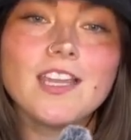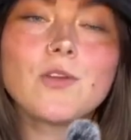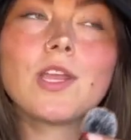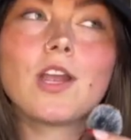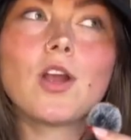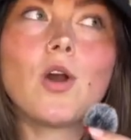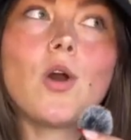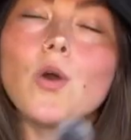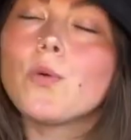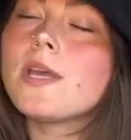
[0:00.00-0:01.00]
We are
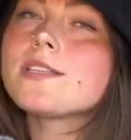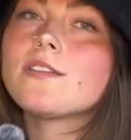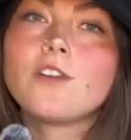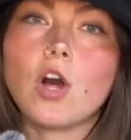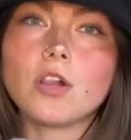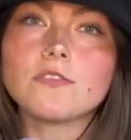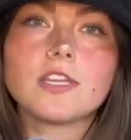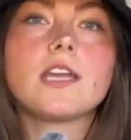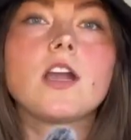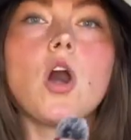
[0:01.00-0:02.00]
always
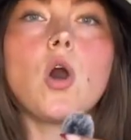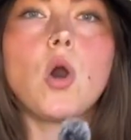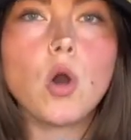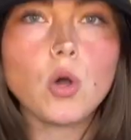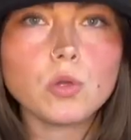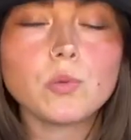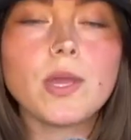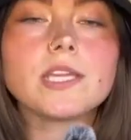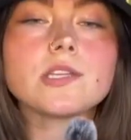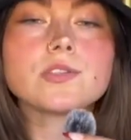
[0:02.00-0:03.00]
evolving,
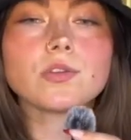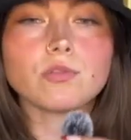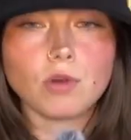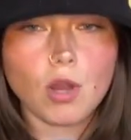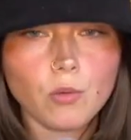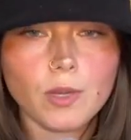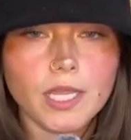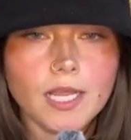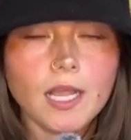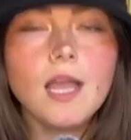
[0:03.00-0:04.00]
always
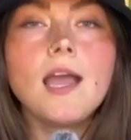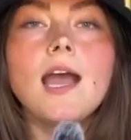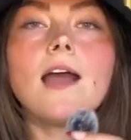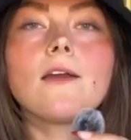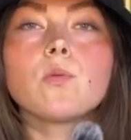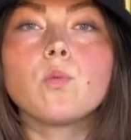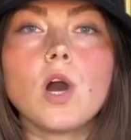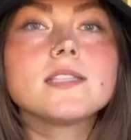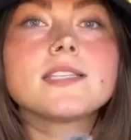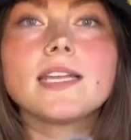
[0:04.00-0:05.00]
growing. Our
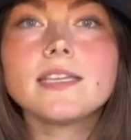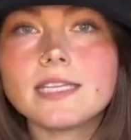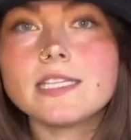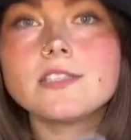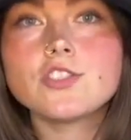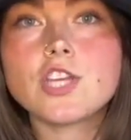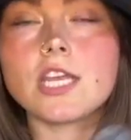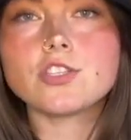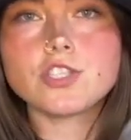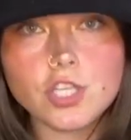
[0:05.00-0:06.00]
wants and needs
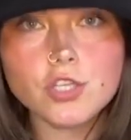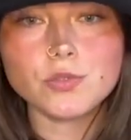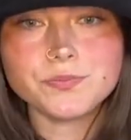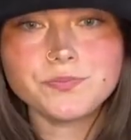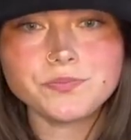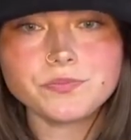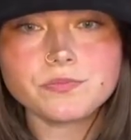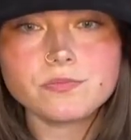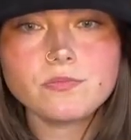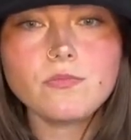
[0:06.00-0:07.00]
change too.
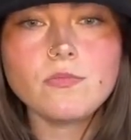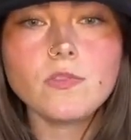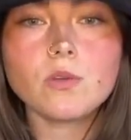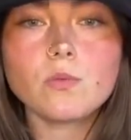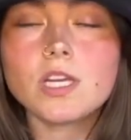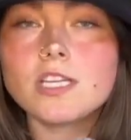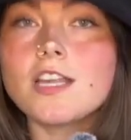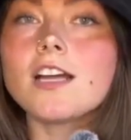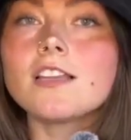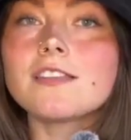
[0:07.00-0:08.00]
We're going to
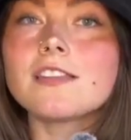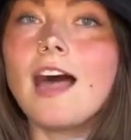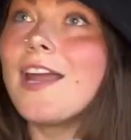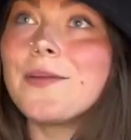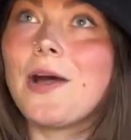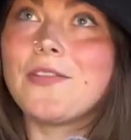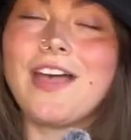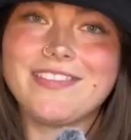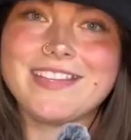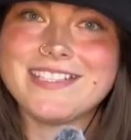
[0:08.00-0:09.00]
talk a lot about
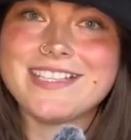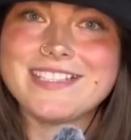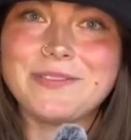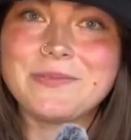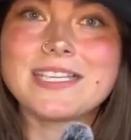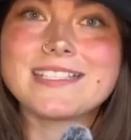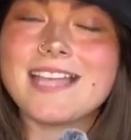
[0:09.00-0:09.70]
that this season because